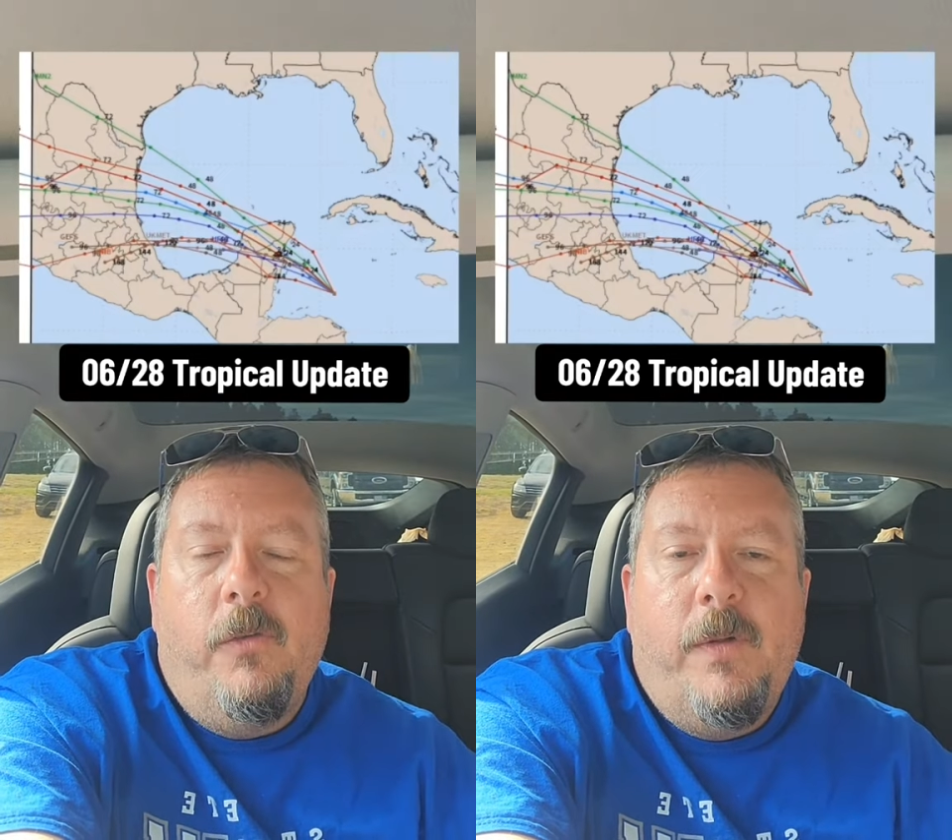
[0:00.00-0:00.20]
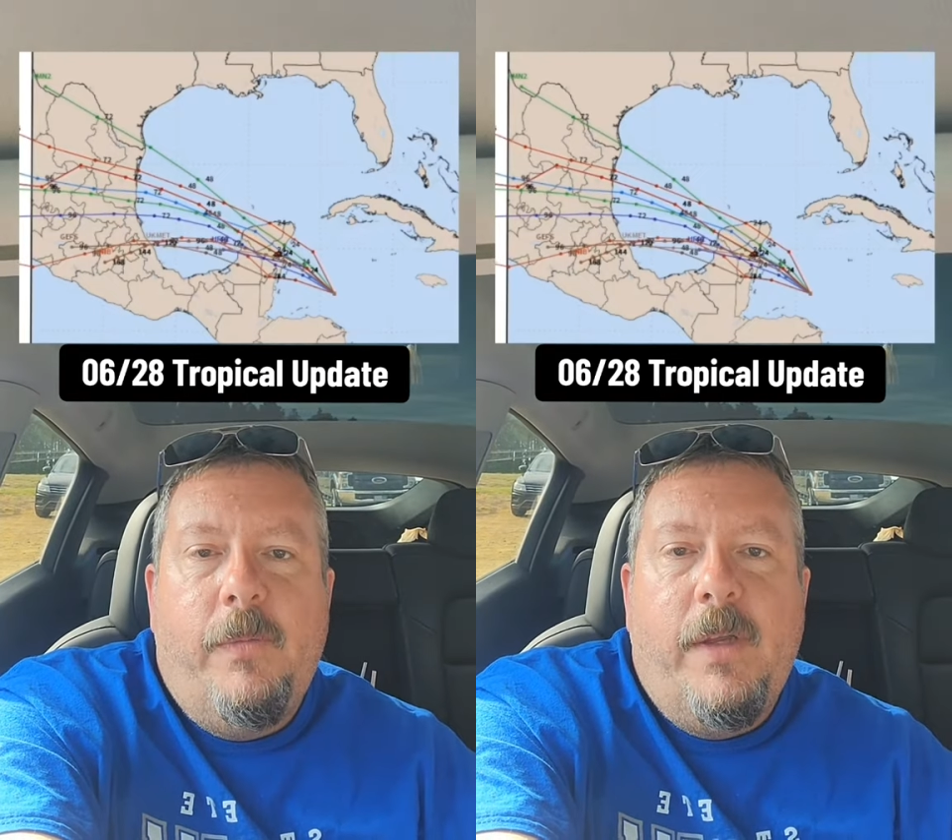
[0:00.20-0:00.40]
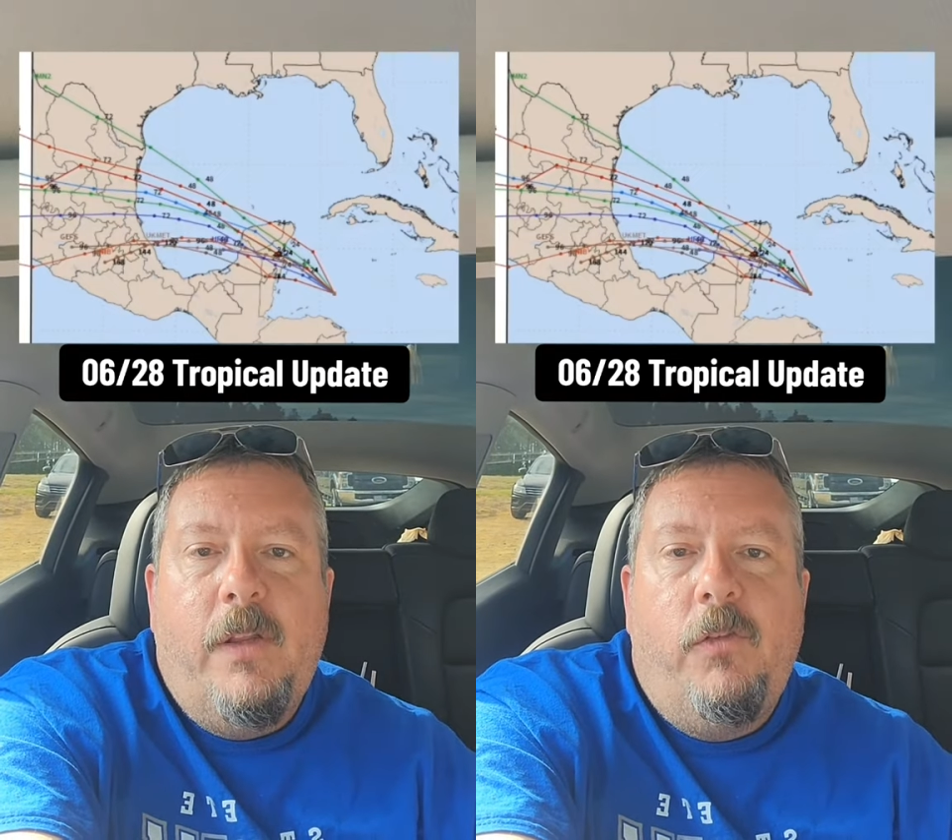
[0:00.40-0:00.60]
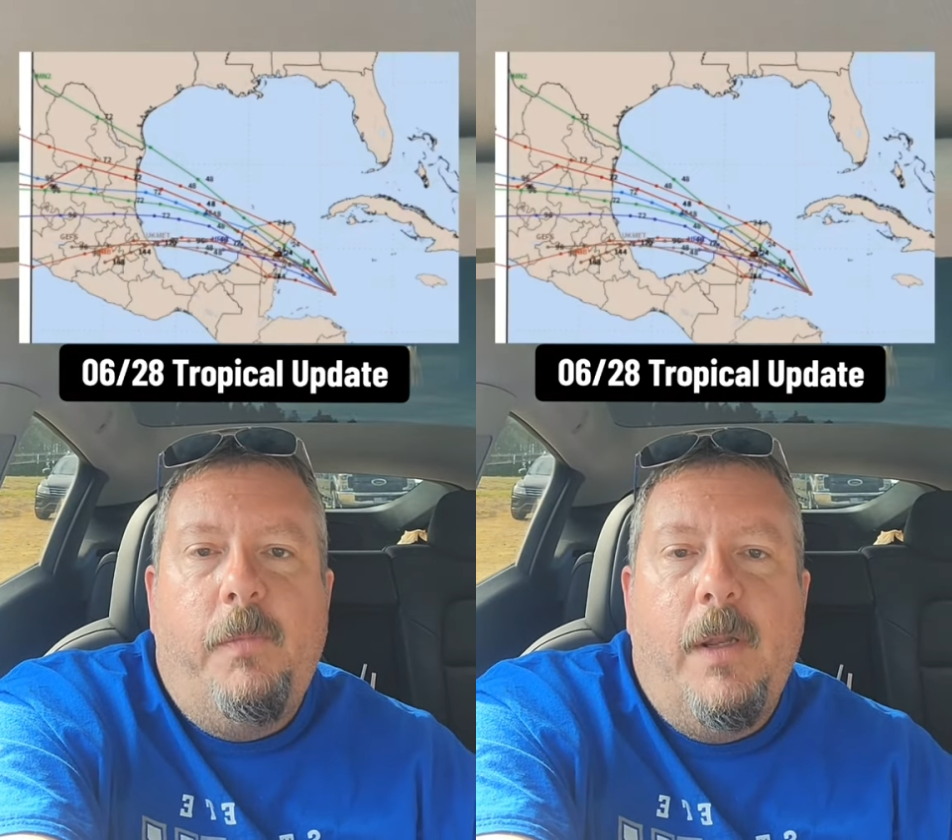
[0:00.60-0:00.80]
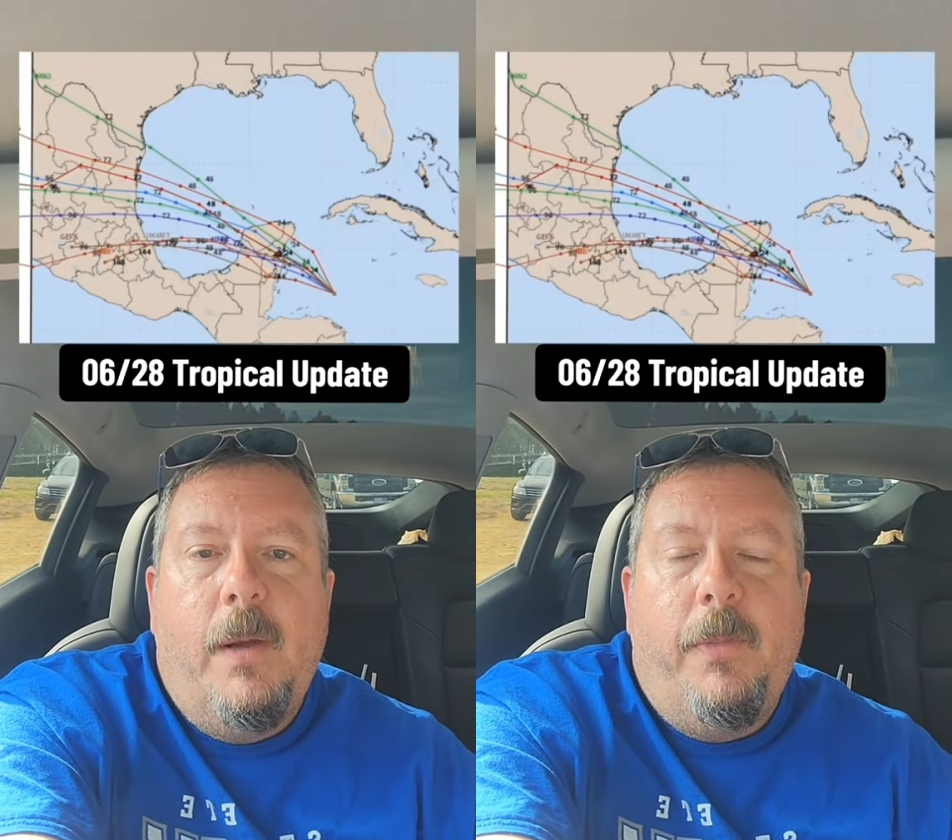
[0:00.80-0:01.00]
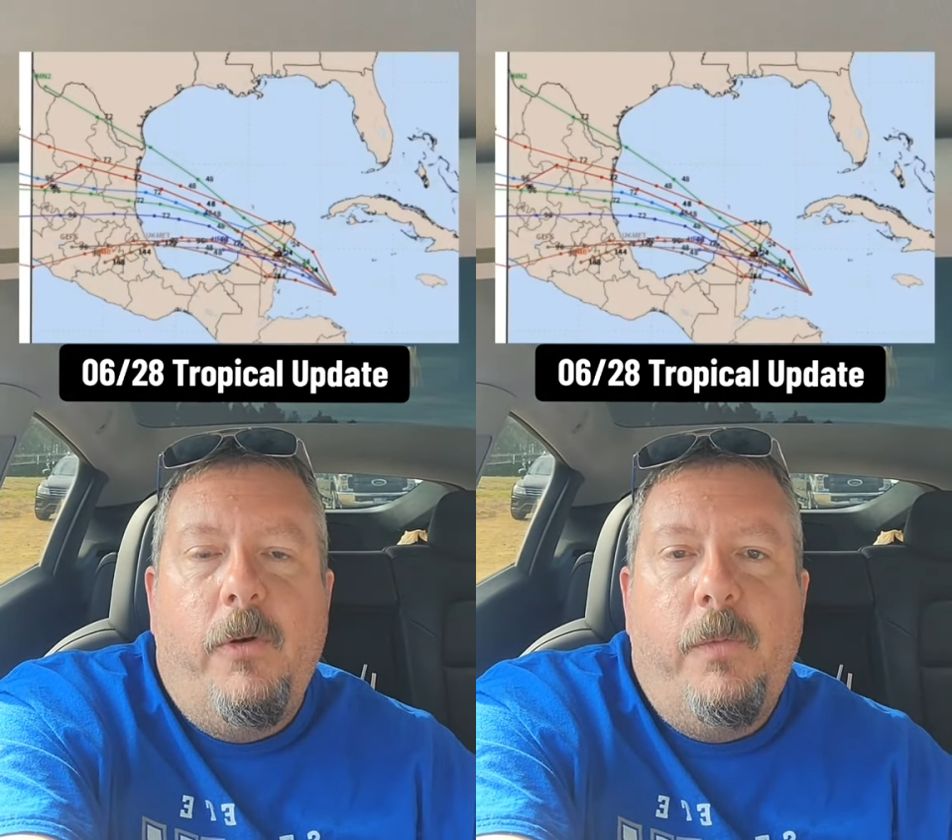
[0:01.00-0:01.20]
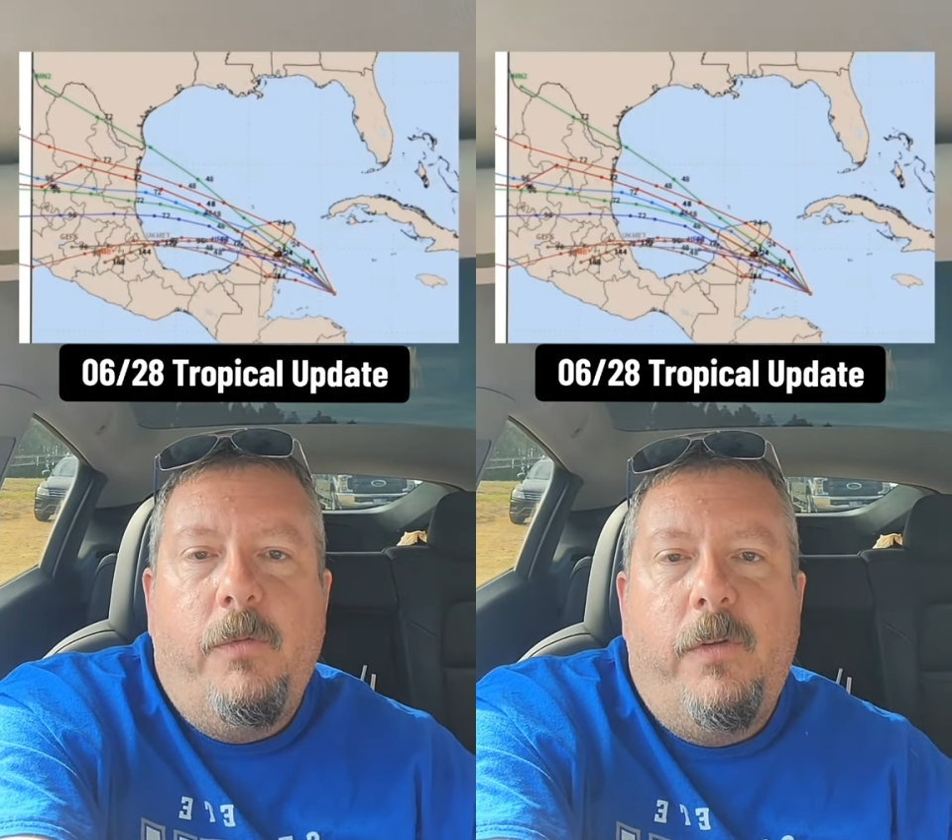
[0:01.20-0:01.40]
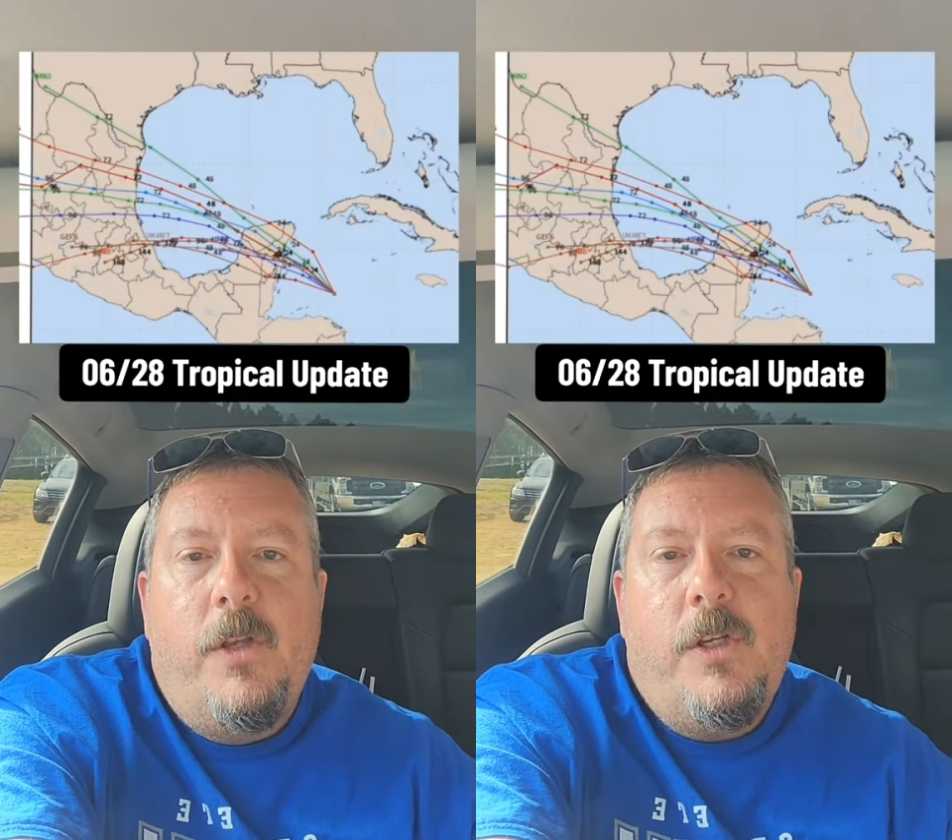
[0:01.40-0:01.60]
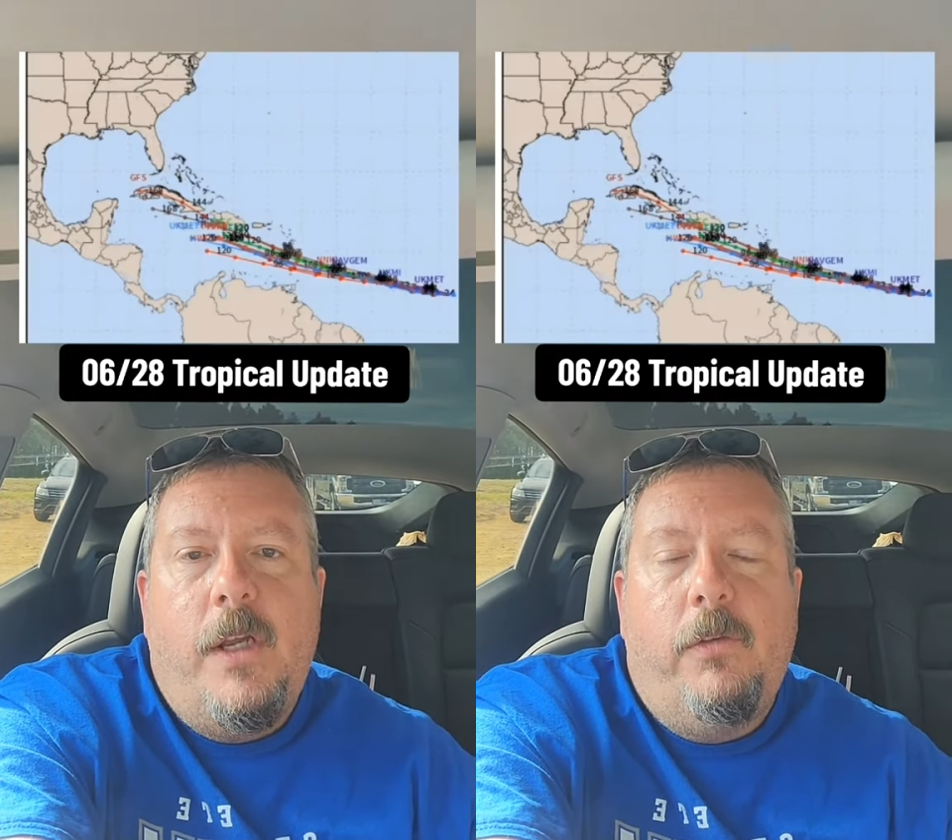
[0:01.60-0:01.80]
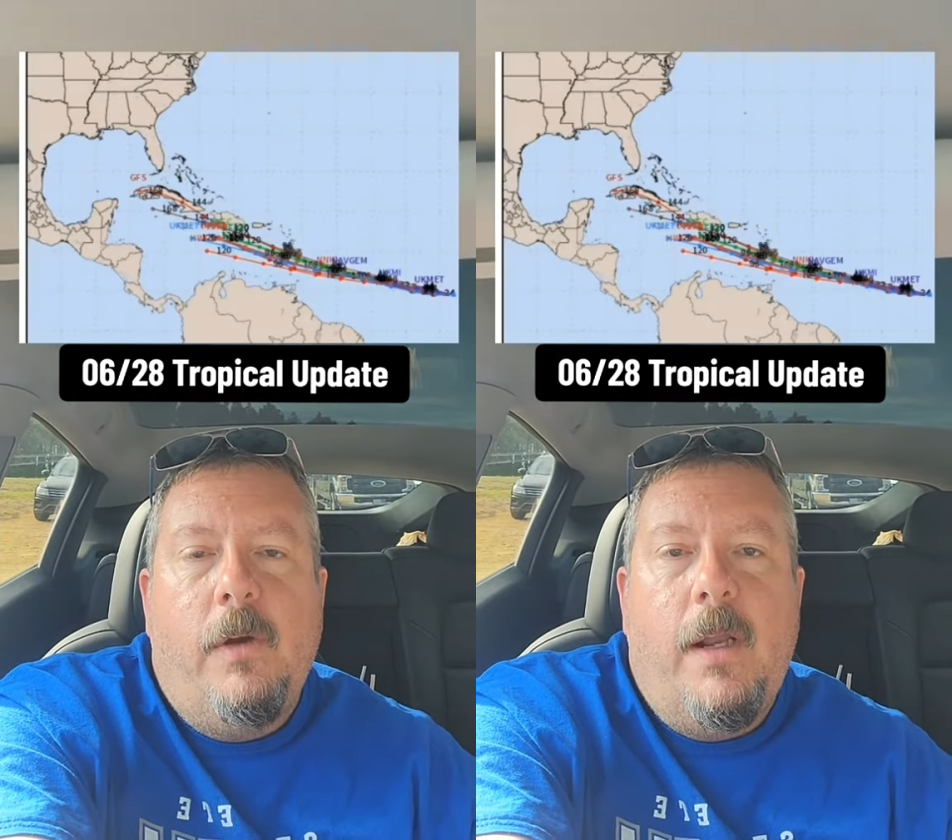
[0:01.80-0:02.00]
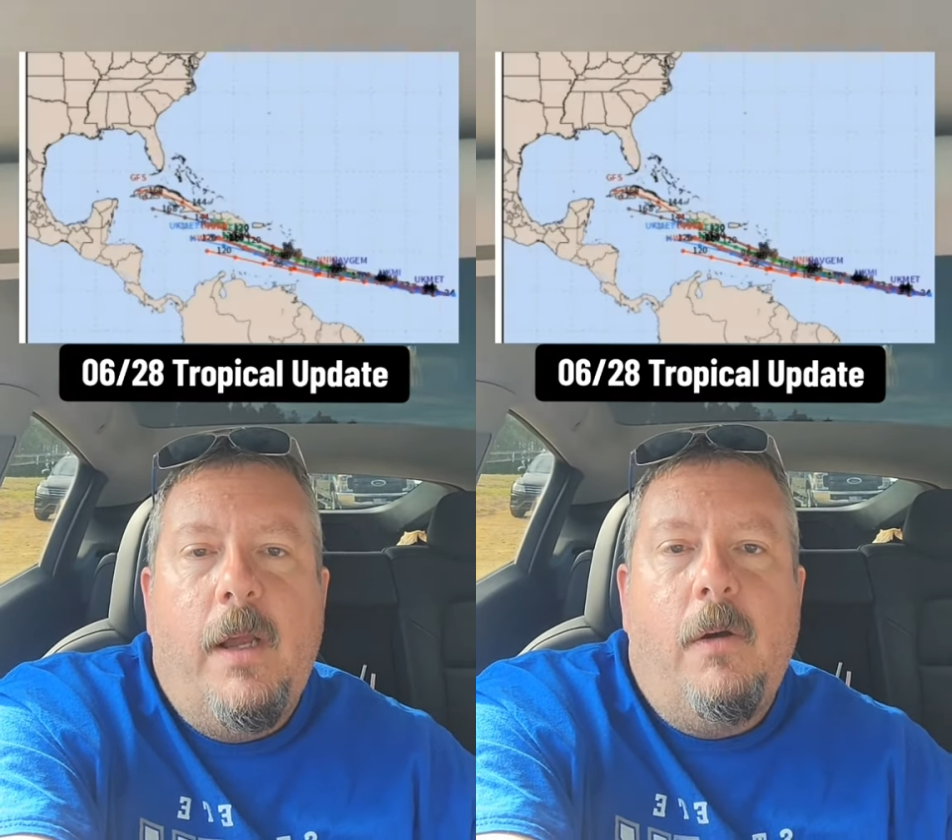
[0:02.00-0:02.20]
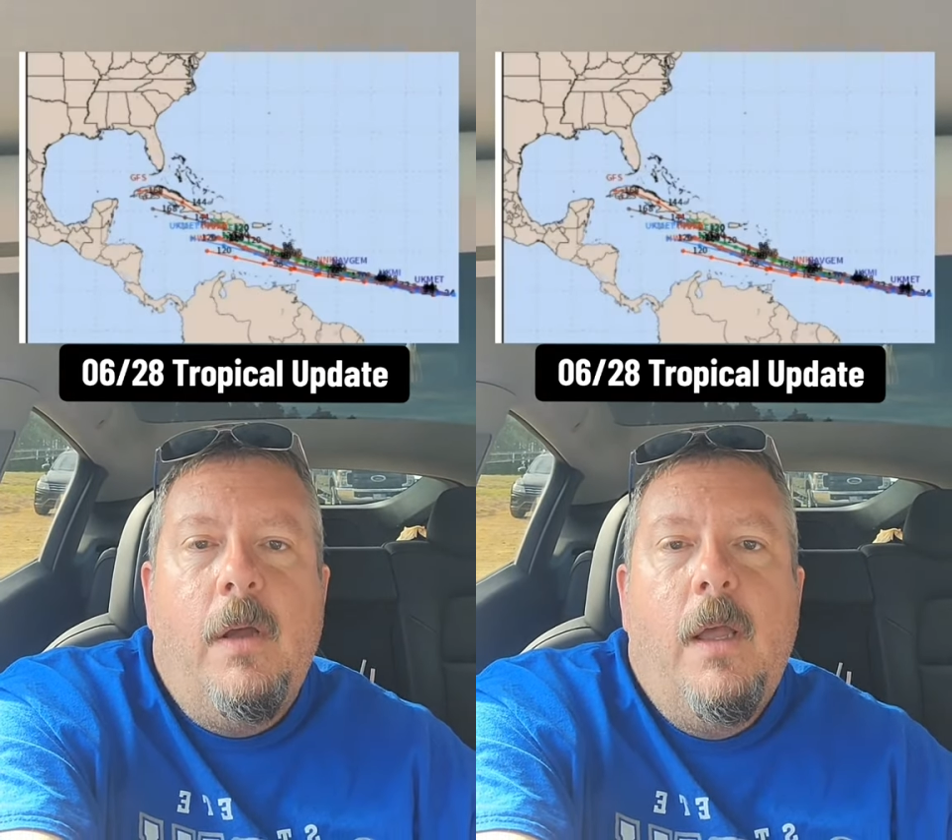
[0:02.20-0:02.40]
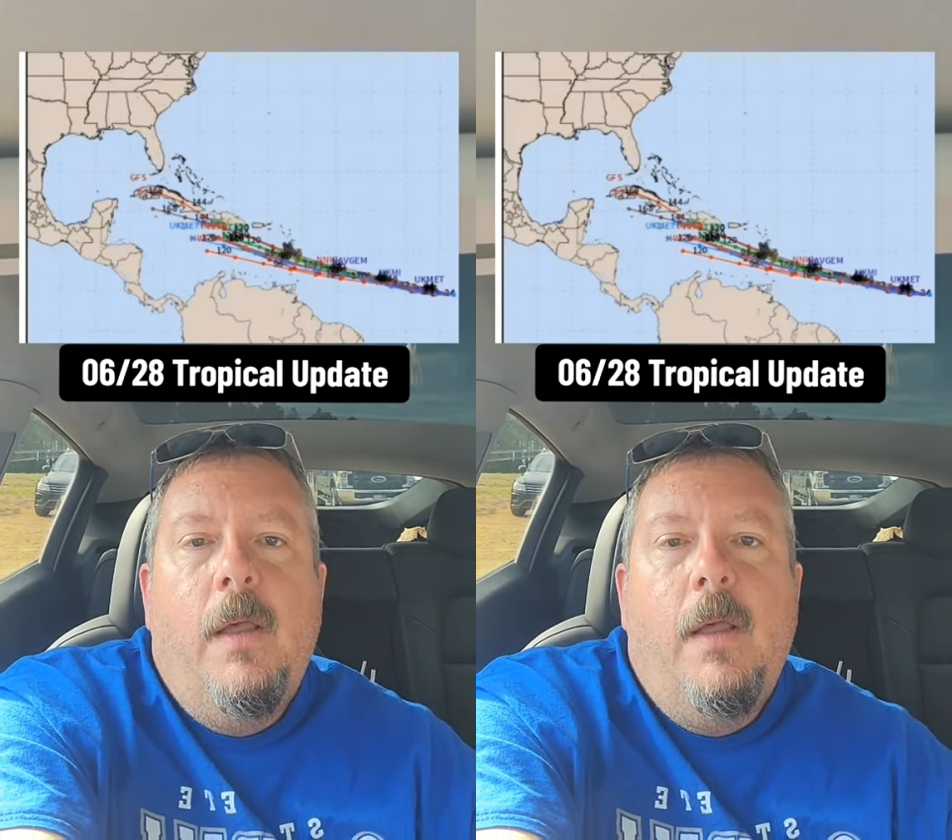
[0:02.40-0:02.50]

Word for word: Sometimes they can spin up, 30% chance right now.